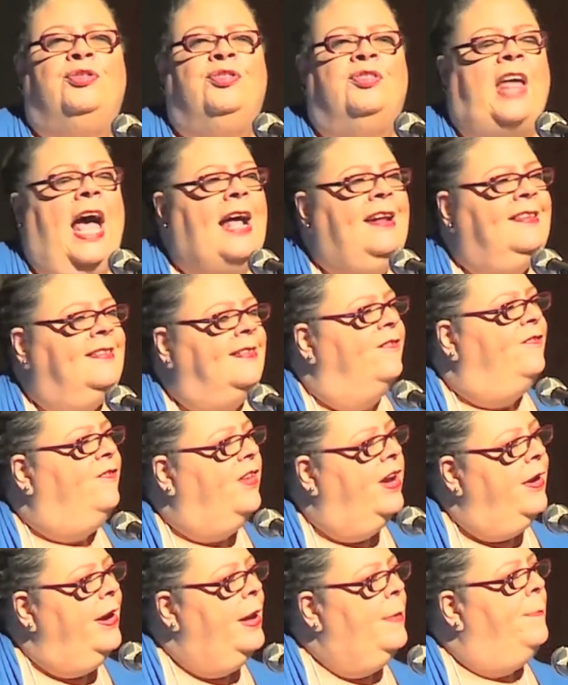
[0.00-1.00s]
That's a
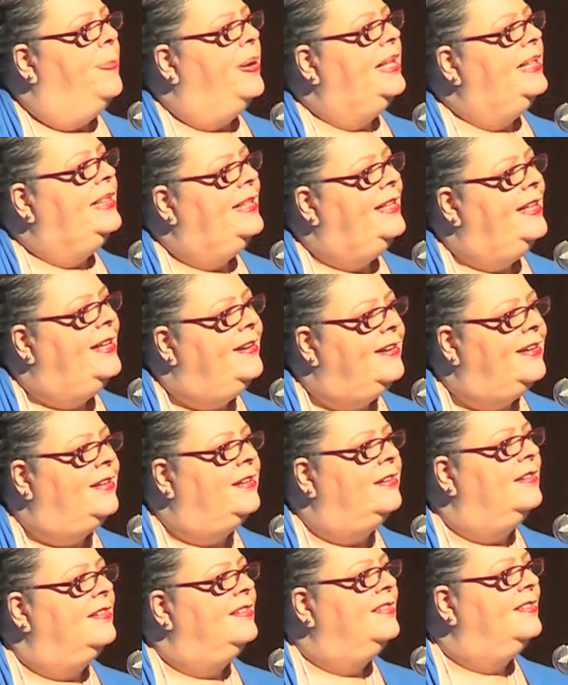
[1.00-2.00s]
very
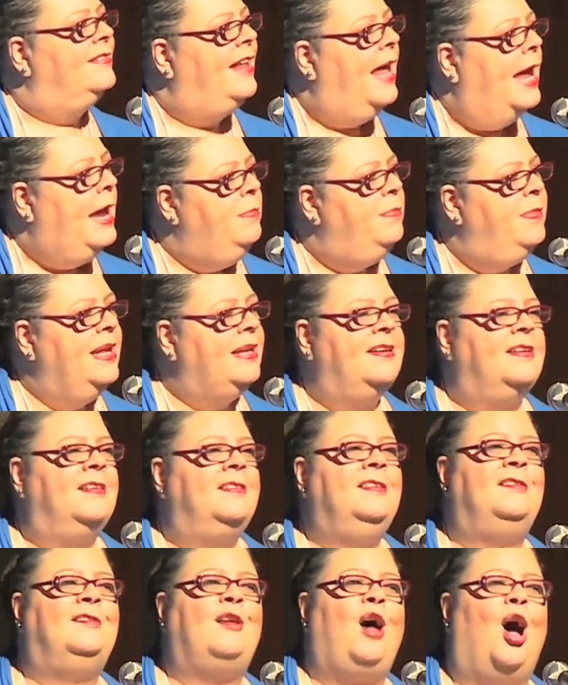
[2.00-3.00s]
political statement
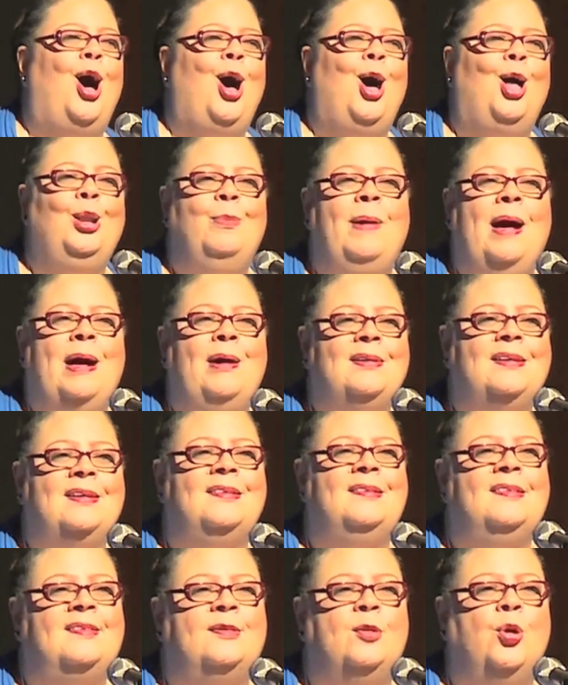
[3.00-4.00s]
because it's all about
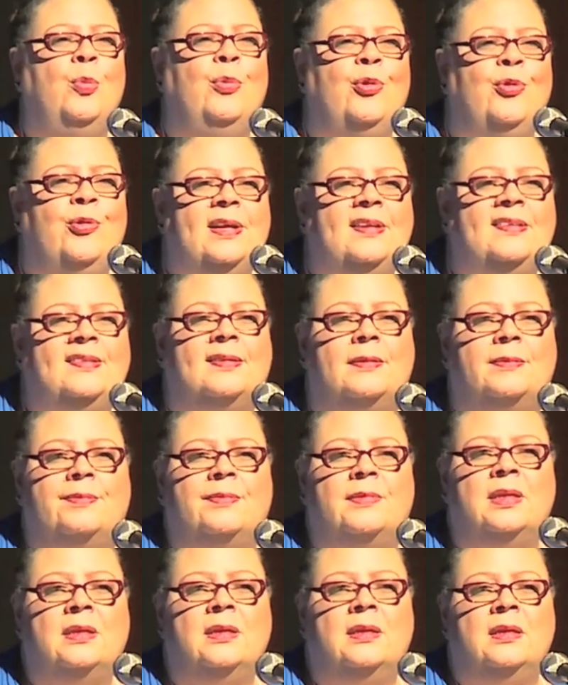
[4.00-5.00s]

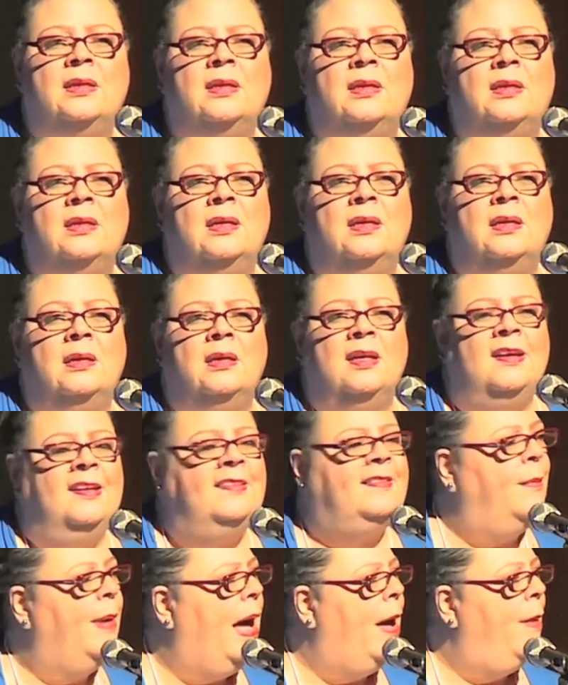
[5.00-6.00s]
consumerism.
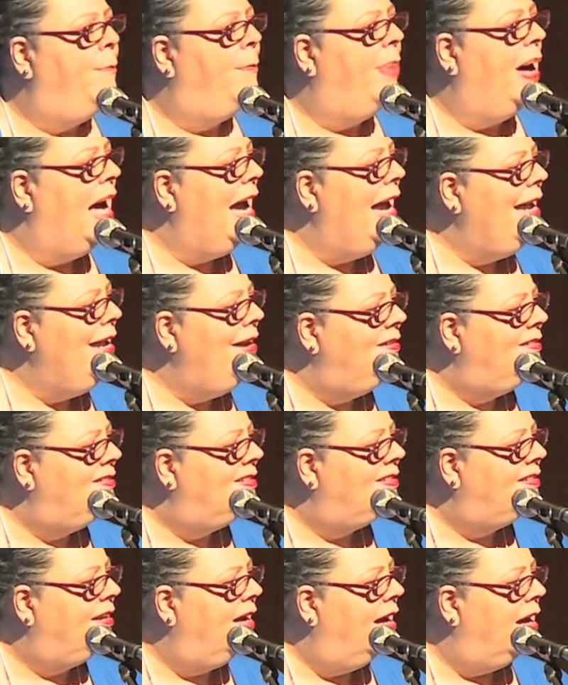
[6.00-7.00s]
It's about buying
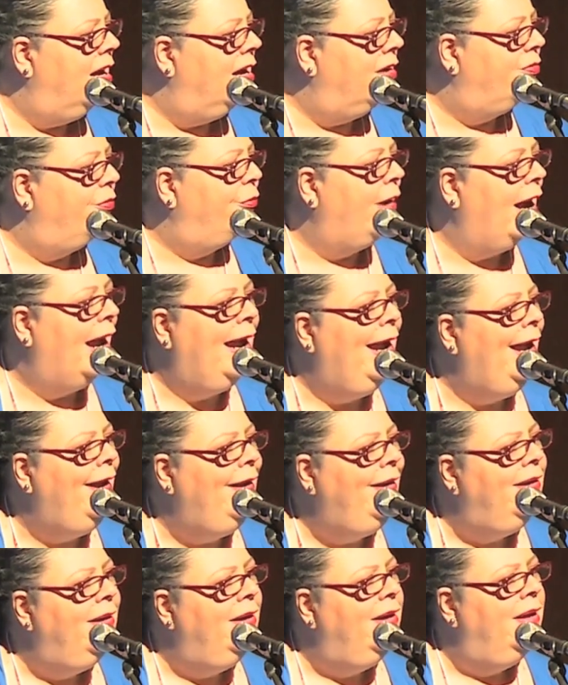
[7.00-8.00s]
stuff,
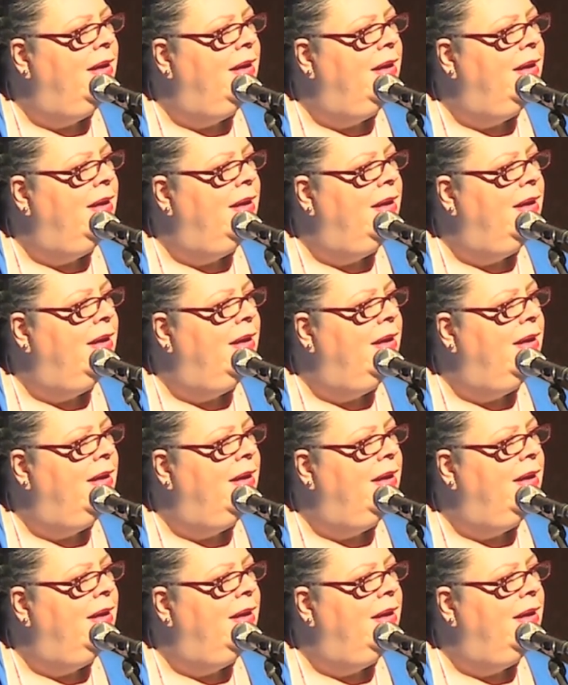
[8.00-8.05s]
right?